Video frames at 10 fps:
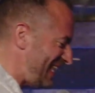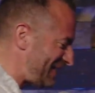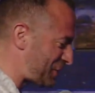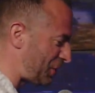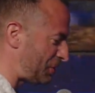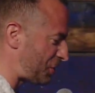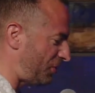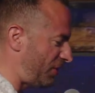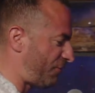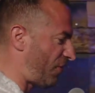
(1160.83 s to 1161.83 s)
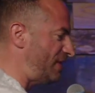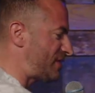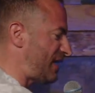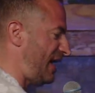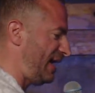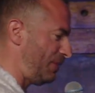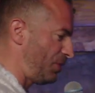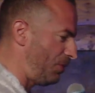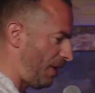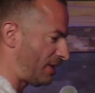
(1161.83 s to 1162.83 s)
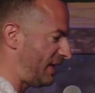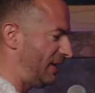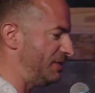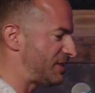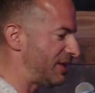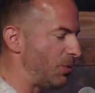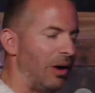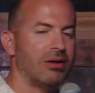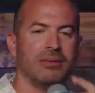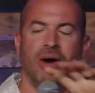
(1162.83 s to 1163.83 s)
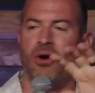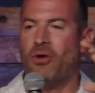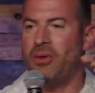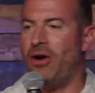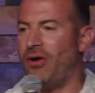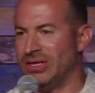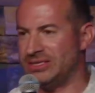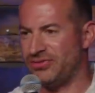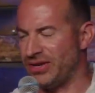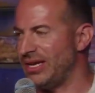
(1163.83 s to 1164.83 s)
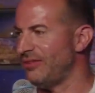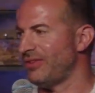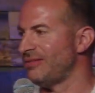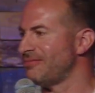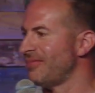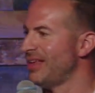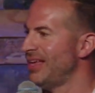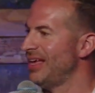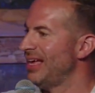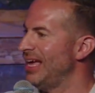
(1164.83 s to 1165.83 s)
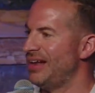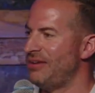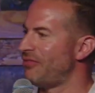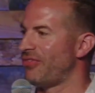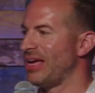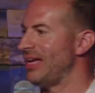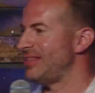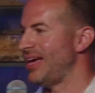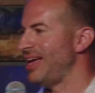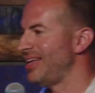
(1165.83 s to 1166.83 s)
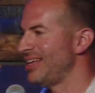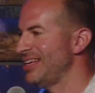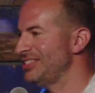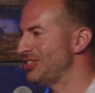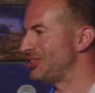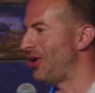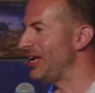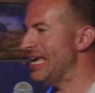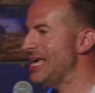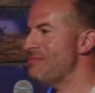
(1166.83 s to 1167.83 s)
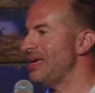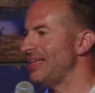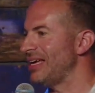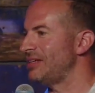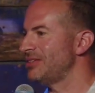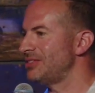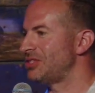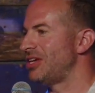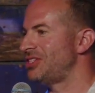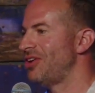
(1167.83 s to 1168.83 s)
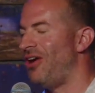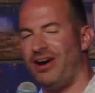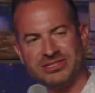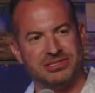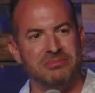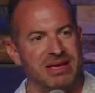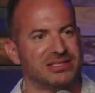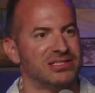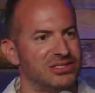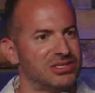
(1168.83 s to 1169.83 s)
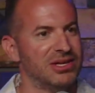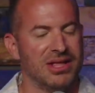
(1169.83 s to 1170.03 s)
that church on the front sign, when you walk in, it said, Welcome home, all is forgiven. And I'll never forget that. It just it hit me like that's such an awesome message.